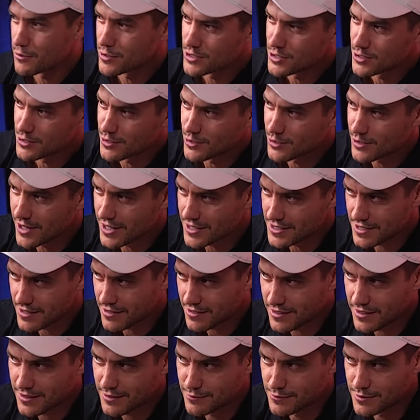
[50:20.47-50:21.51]
would you do that,
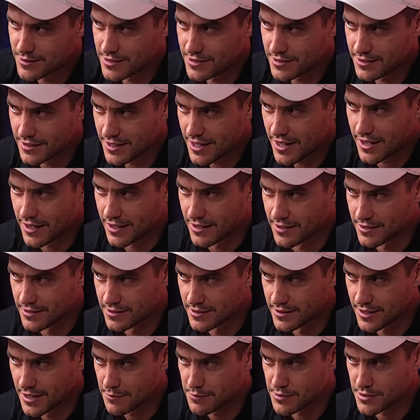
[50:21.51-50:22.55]
Derek? Would you? Yeah.
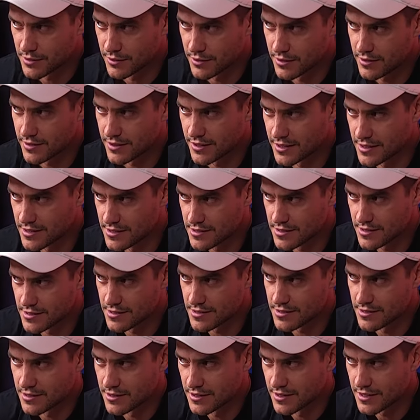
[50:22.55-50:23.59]
Absolutely. He's just
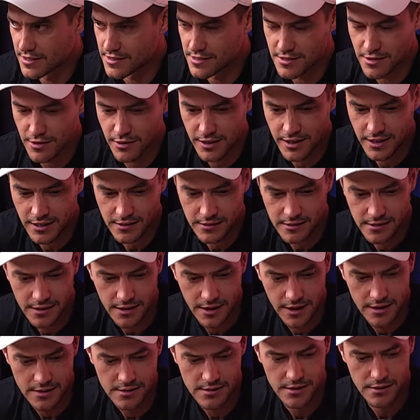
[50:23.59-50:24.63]
he's nodding. Yeah,
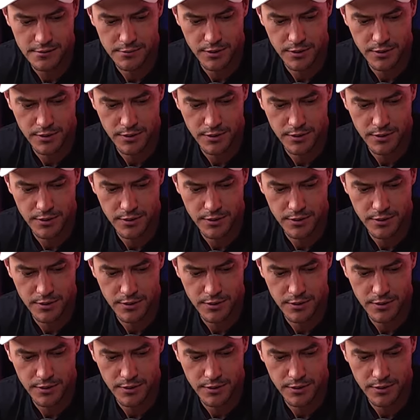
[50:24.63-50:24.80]
easy.